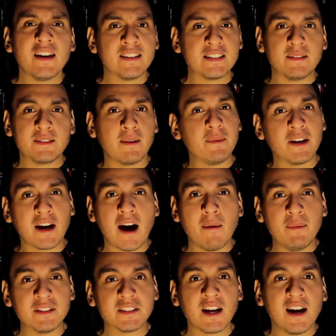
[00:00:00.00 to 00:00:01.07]
Send me
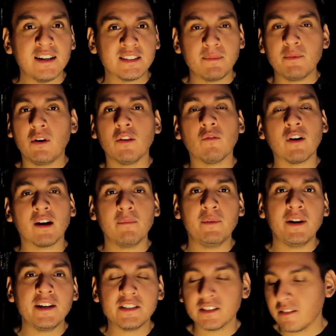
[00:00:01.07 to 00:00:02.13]
comments guys, send me other
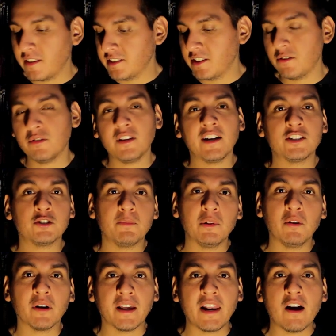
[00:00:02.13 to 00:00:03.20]
recommendations or things that you think I should be
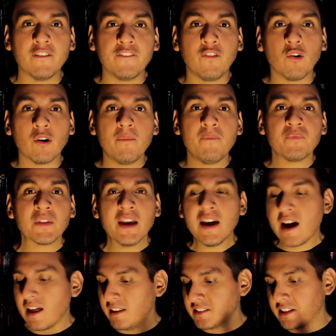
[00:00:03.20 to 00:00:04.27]
looking out for.
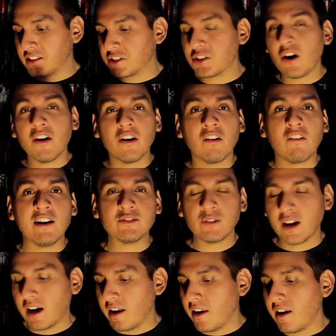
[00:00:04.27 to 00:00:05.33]
And let's get started, alright? So
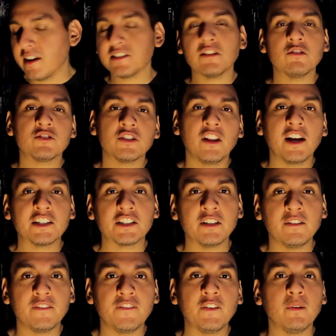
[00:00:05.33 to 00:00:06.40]
I got a nice little
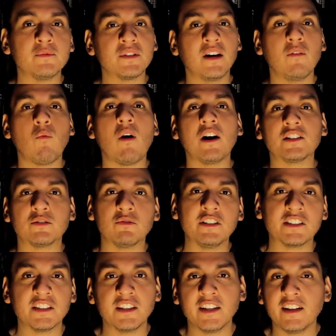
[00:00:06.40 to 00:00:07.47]
selection of films that I've watched
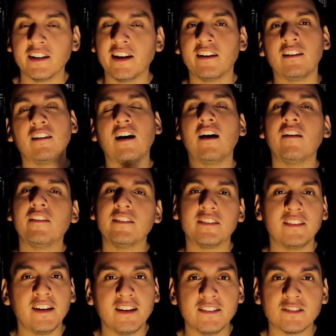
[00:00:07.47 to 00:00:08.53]
recently. Again, a lot of these
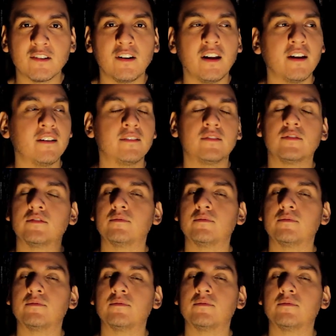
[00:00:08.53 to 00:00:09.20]
things are like